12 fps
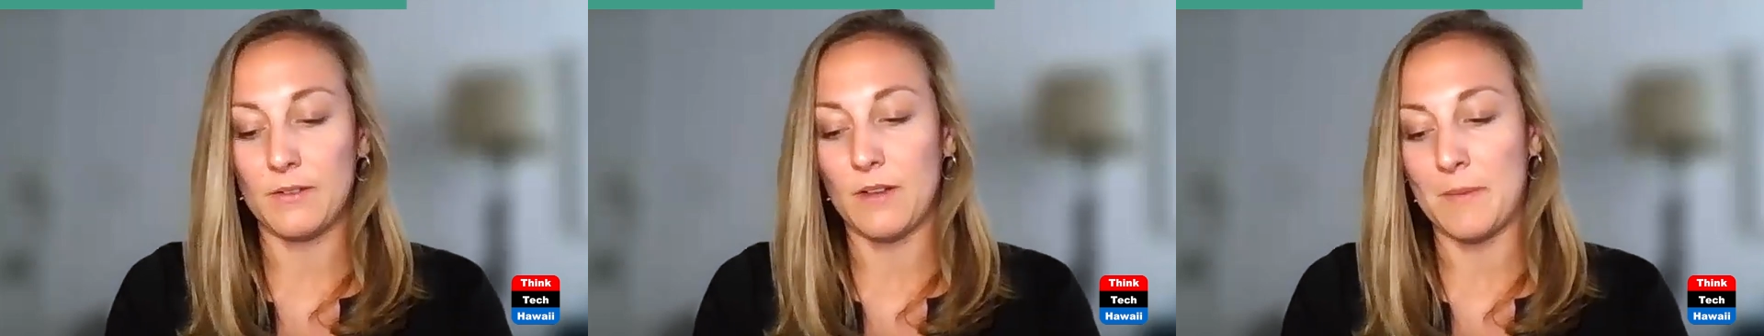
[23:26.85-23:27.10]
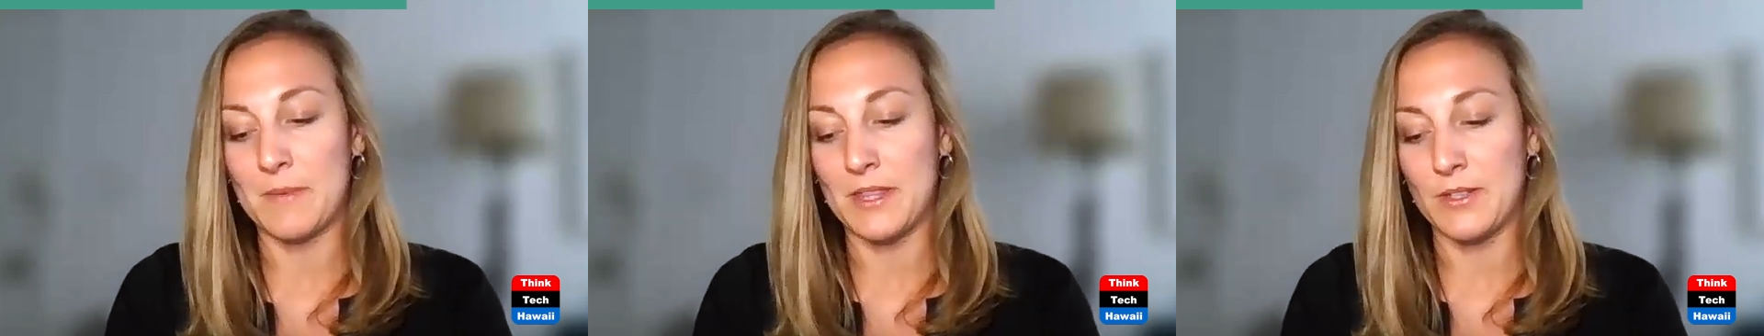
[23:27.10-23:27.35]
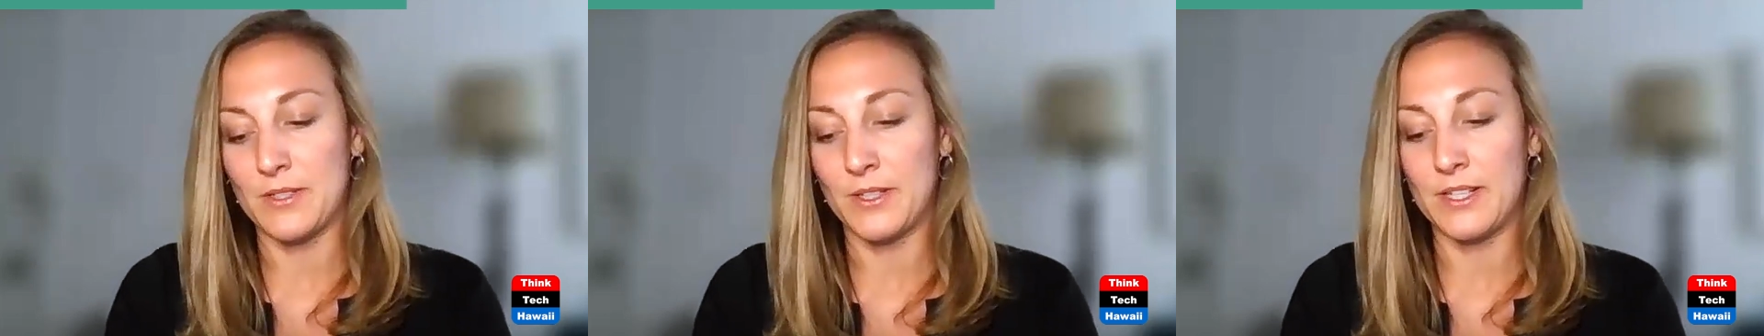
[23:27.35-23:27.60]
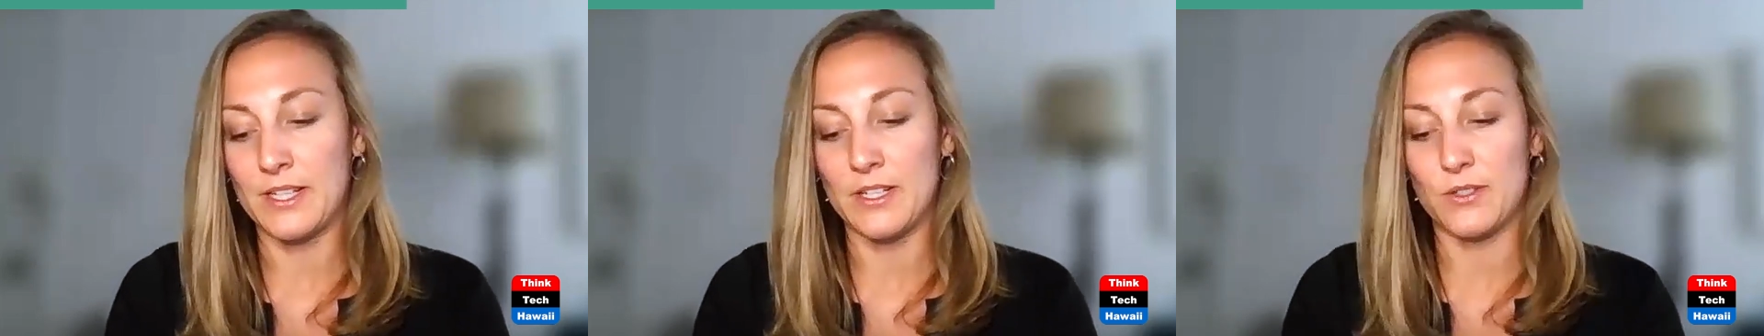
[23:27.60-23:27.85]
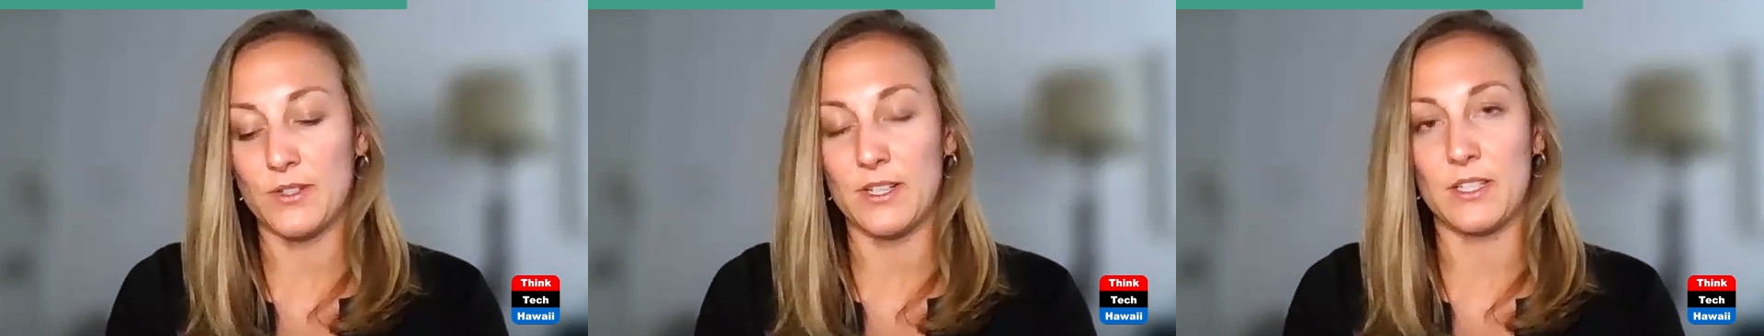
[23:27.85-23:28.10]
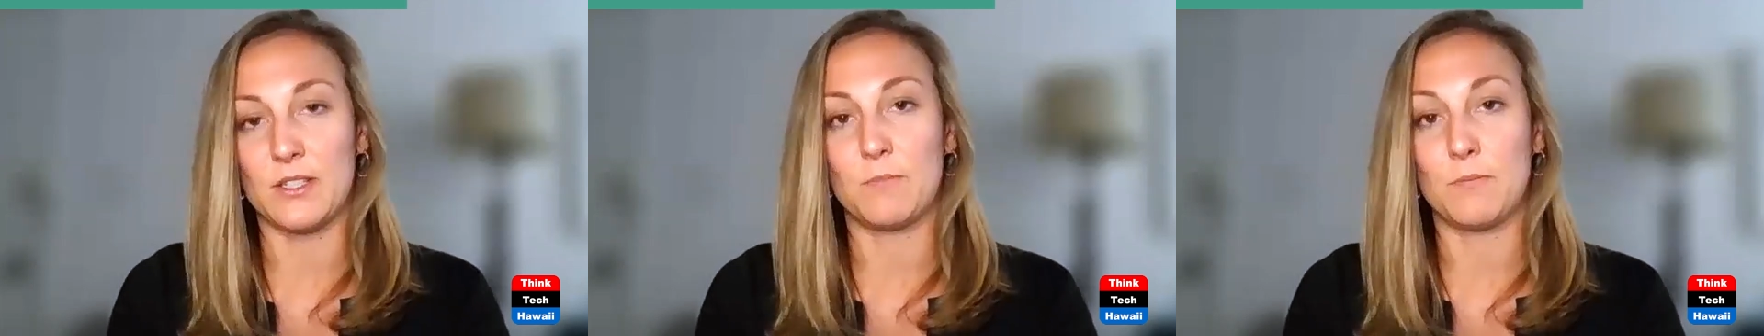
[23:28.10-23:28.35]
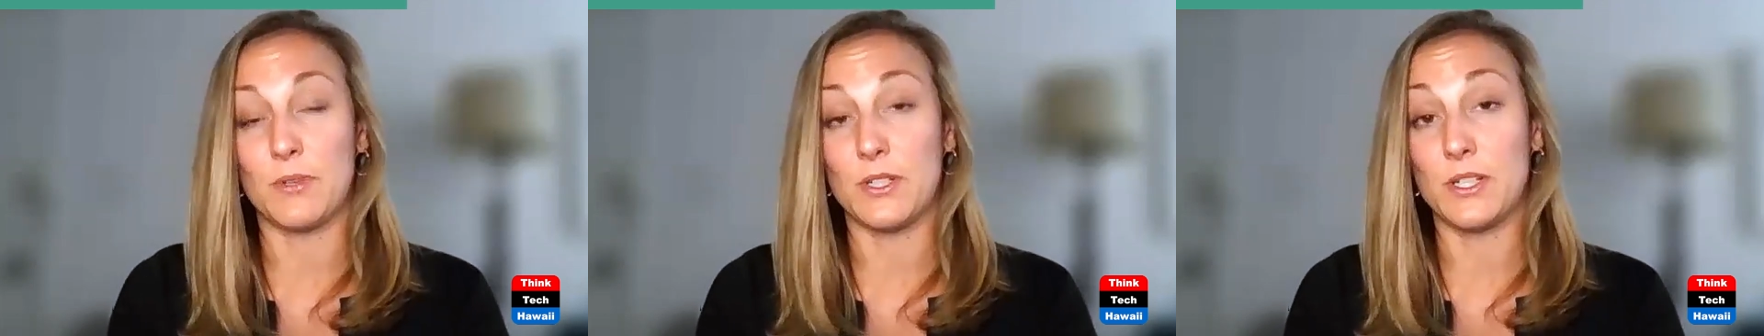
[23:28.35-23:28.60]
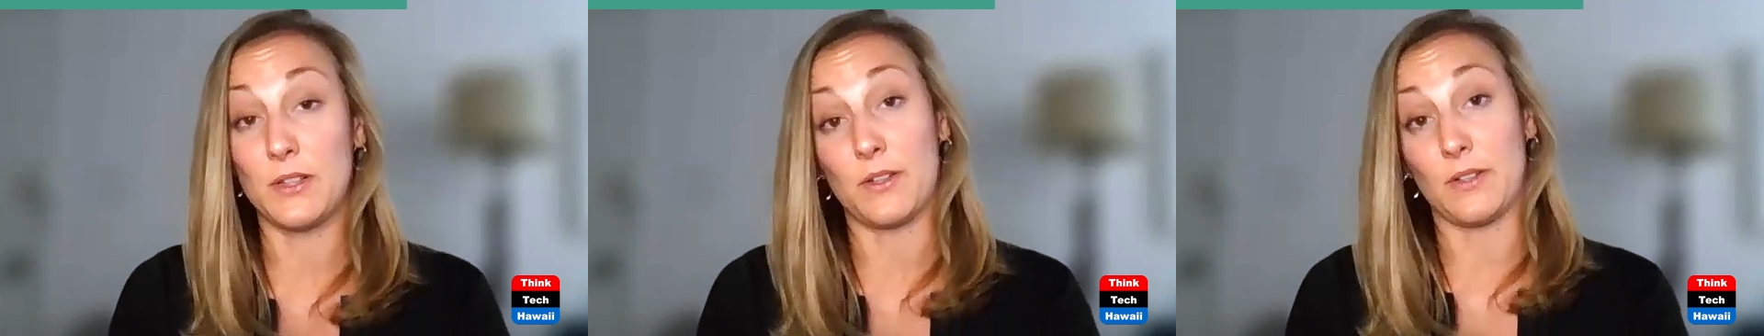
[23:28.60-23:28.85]
I mean, the utility industry is
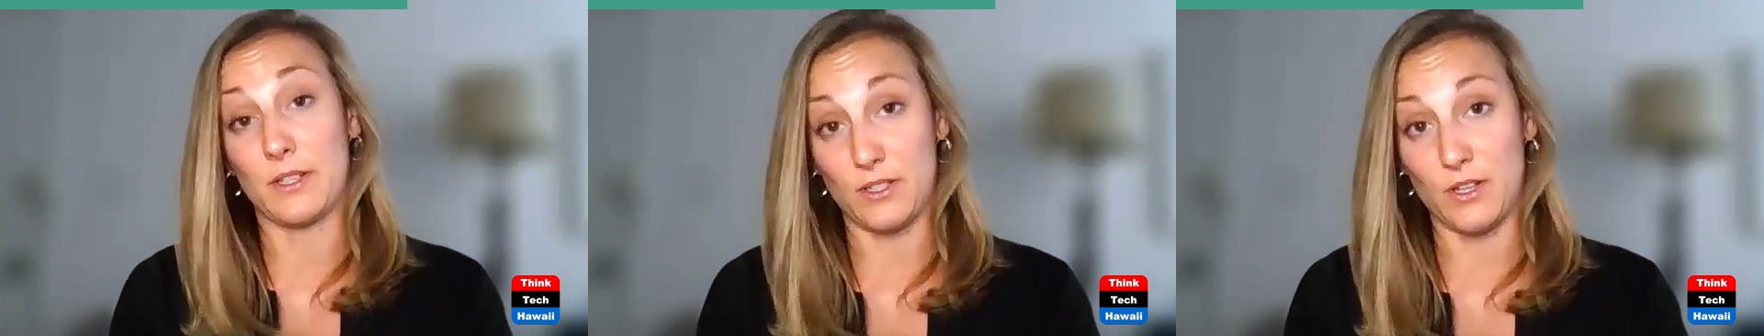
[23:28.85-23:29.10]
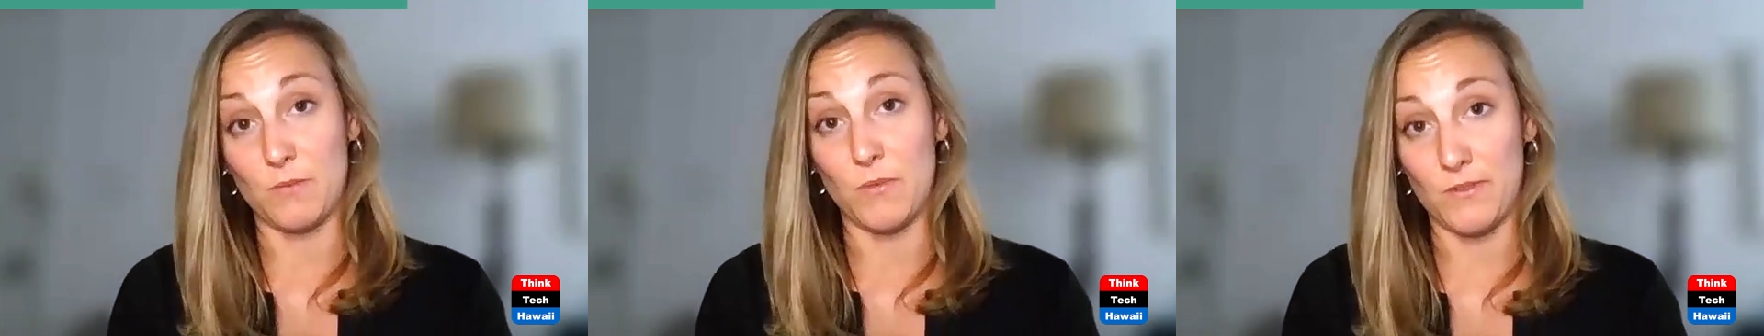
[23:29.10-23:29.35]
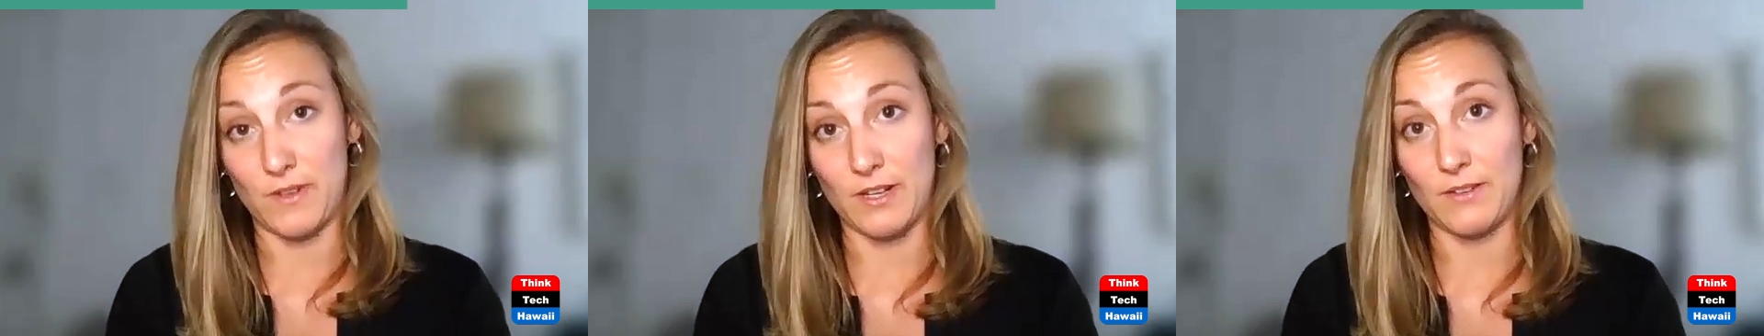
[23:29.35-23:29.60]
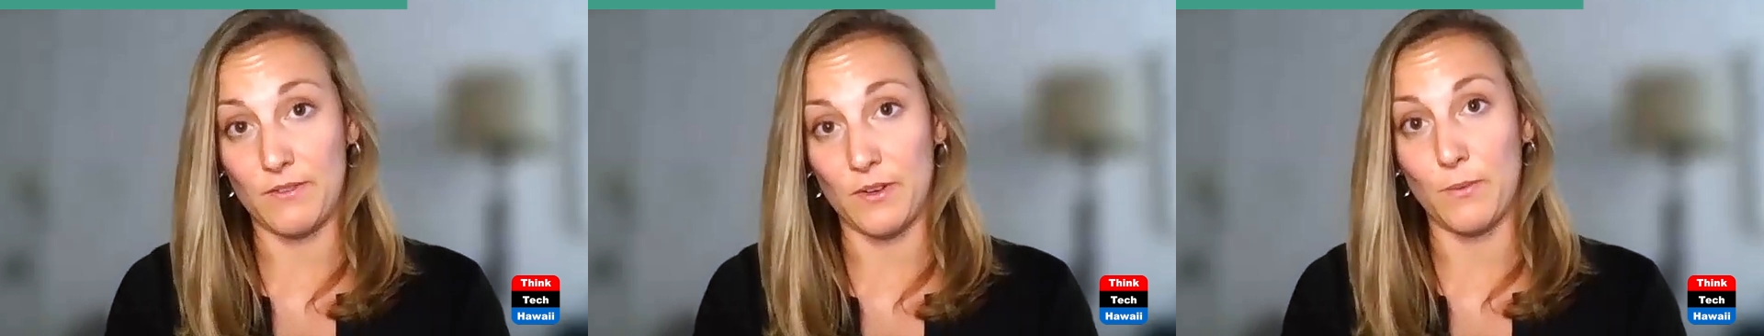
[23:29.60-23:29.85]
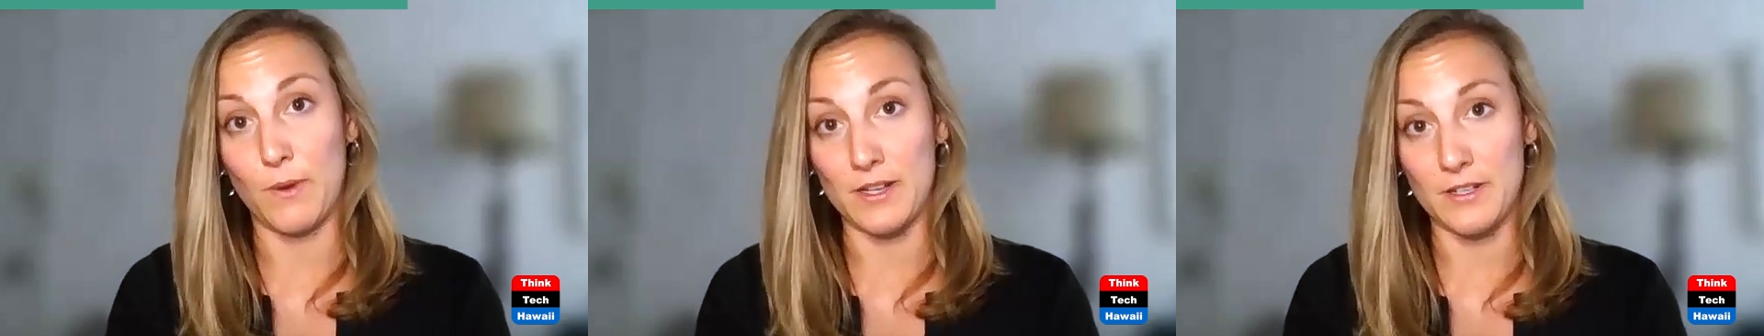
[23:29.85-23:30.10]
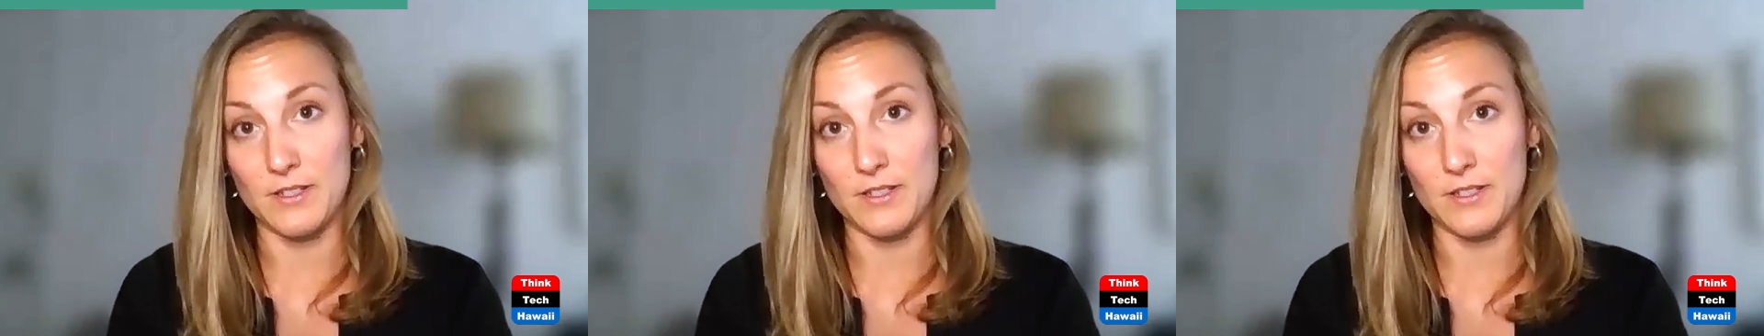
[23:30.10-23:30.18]
particularly slow moving for one,